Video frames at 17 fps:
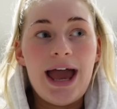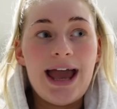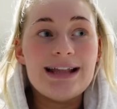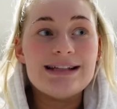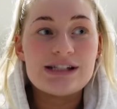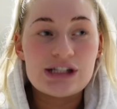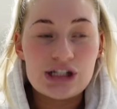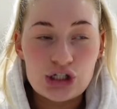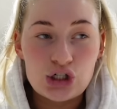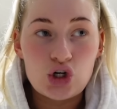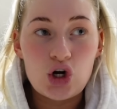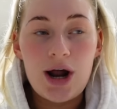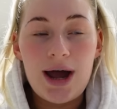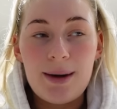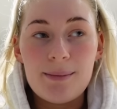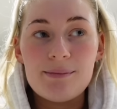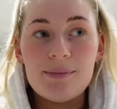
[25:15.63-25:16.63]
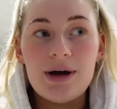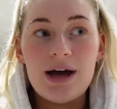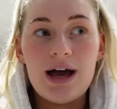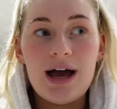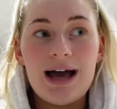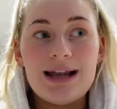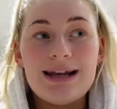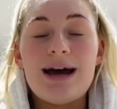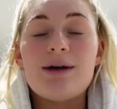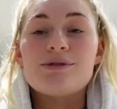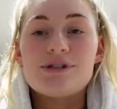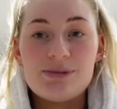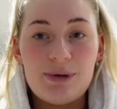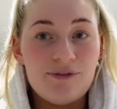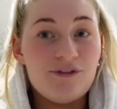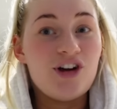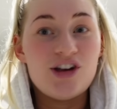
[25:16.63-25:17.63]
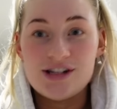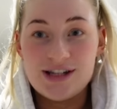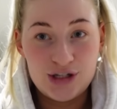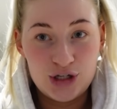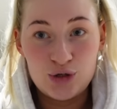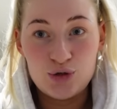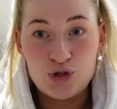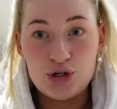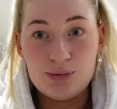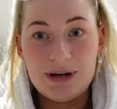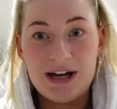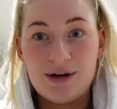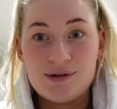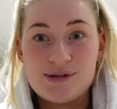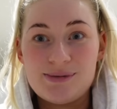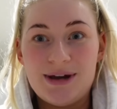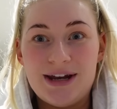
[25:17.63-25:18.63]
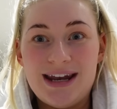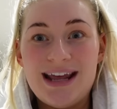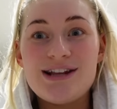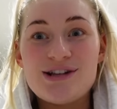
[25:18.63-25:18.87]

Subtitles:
Instagram announcement versus YouTube announcement.